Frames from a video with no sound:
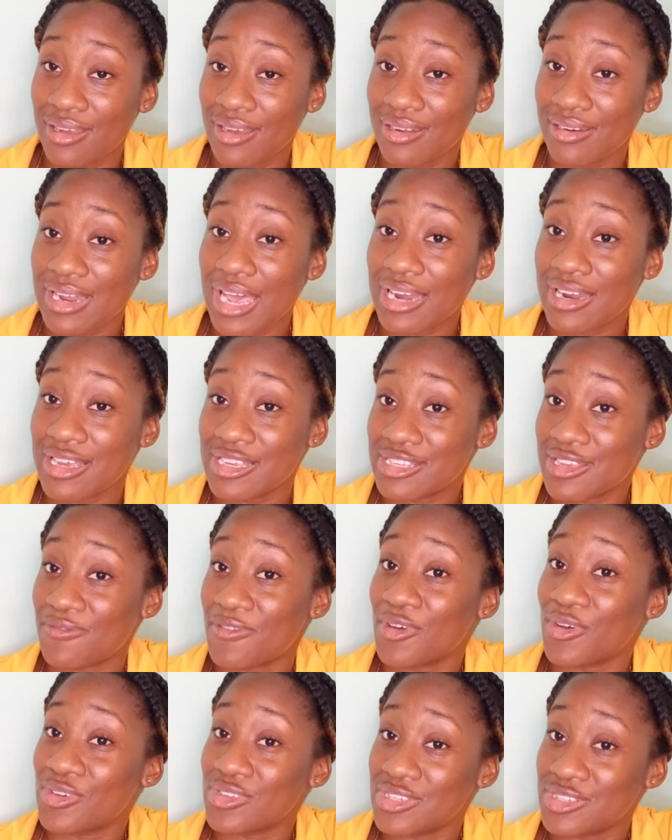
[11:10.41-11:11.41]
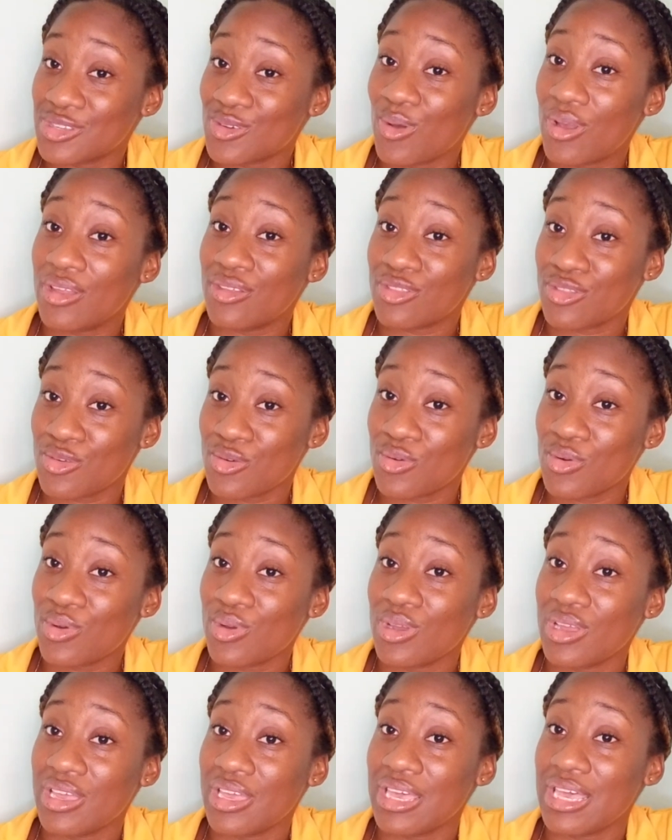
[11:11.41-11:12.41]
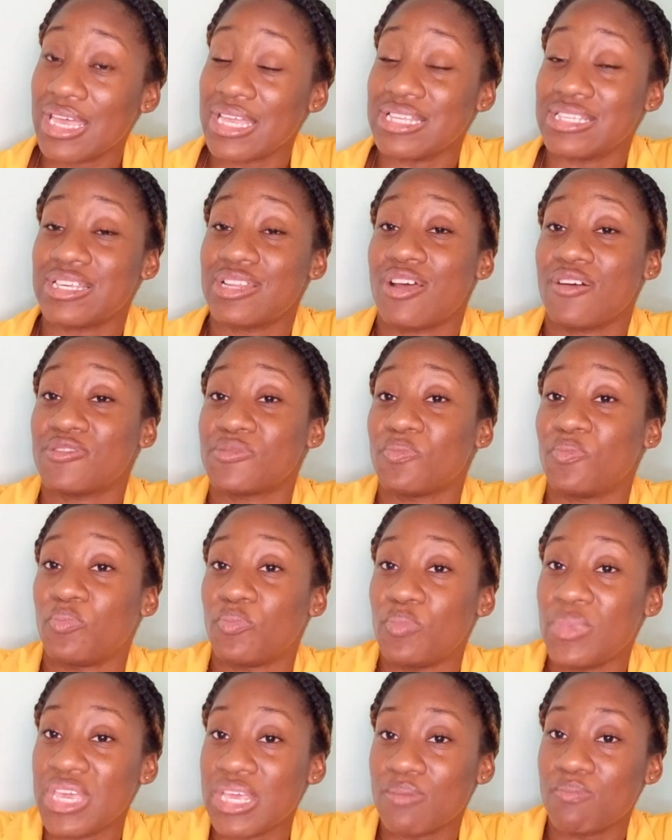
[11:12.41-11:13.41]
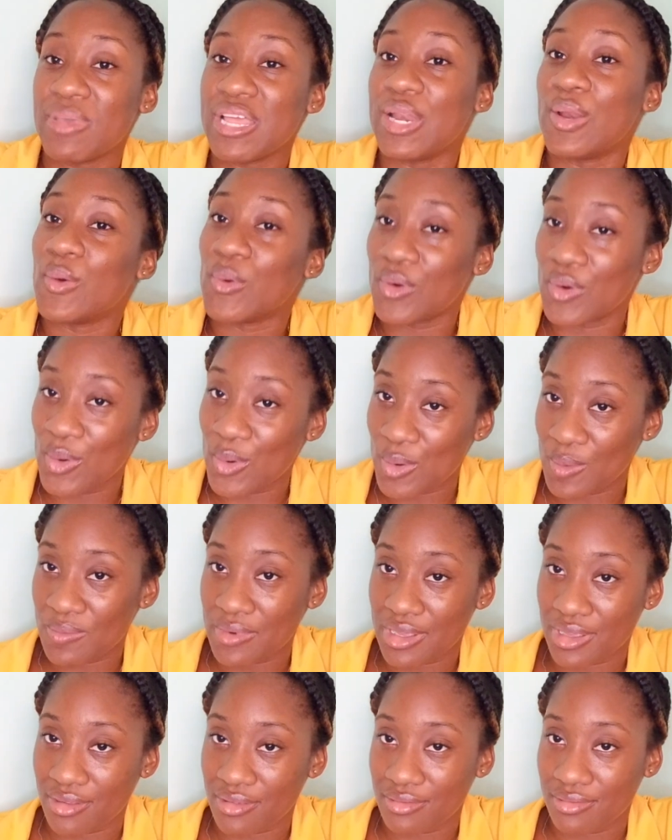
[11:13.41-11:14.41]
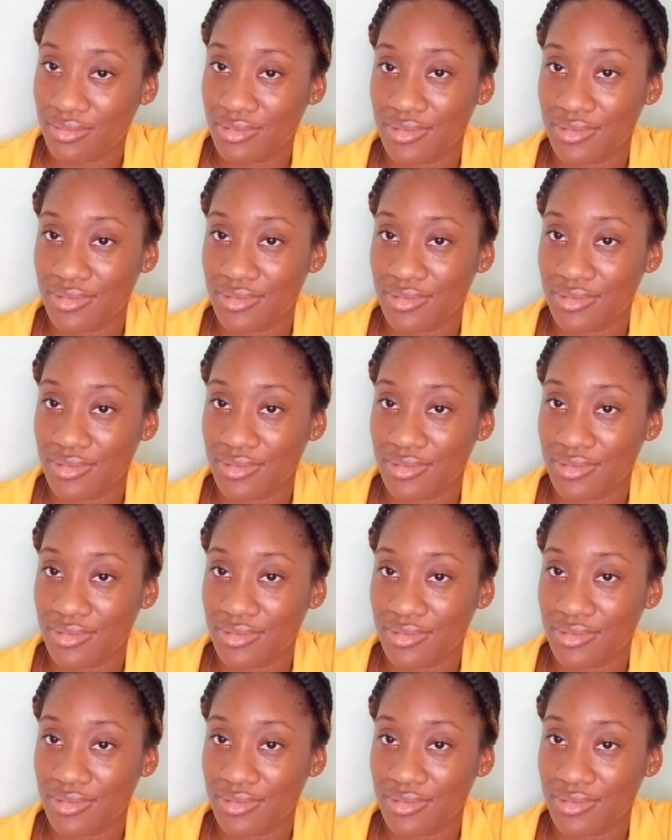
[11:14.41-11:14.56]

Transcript: that the esophagus is going through instead of being below the opening,